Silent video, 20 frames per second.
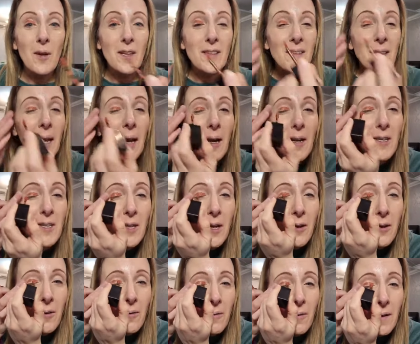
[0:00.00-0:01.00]
but it's an
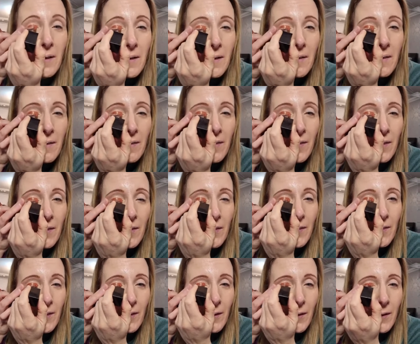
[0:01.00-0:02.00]
eyeshadow.
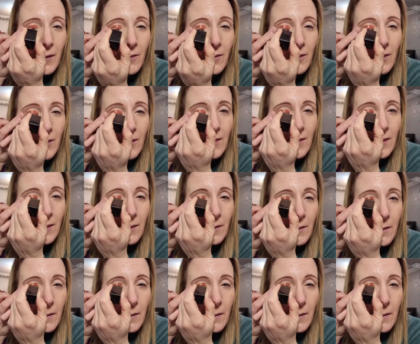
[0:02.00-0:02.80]
So you just